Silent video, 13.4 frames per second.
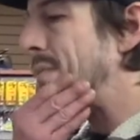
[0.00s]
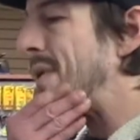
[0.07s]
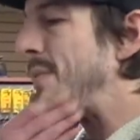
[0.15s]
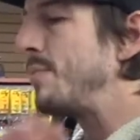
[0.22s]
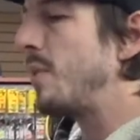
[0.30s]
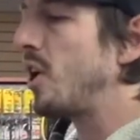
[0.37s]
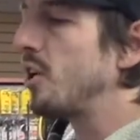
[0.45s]

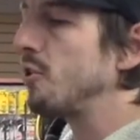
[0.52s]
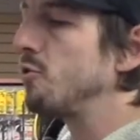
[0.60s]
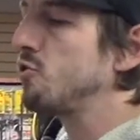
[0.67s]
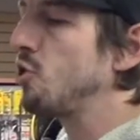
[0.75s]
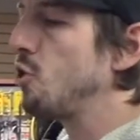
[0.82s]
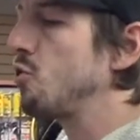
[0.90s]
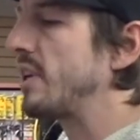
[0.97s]
mean,
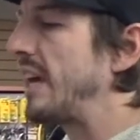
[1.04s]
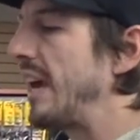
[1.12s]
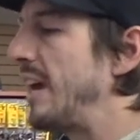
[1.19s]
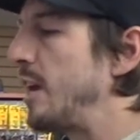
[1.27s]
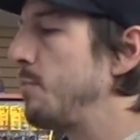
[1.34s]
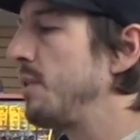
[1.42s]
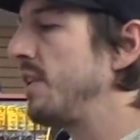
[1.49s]
mono's
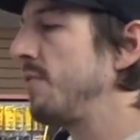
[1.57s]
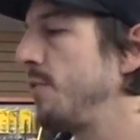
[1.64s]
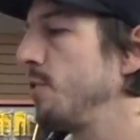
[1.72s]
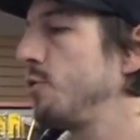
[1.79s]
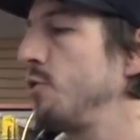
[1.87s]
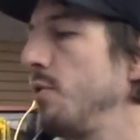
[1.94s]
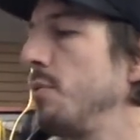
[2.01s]
okay, but if
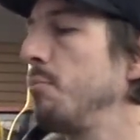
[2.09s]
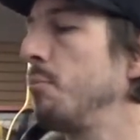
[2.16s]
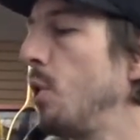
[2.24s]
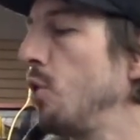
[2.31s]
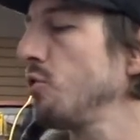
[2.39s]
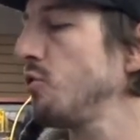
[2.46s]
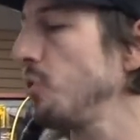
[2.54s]
you're doing
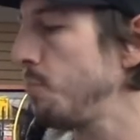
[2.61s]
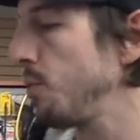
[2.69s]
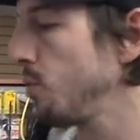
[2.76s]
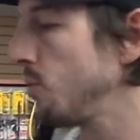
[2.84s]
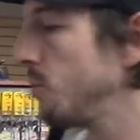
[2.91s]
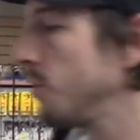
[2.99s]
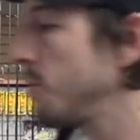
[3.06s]

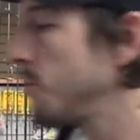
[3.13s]
multiple, the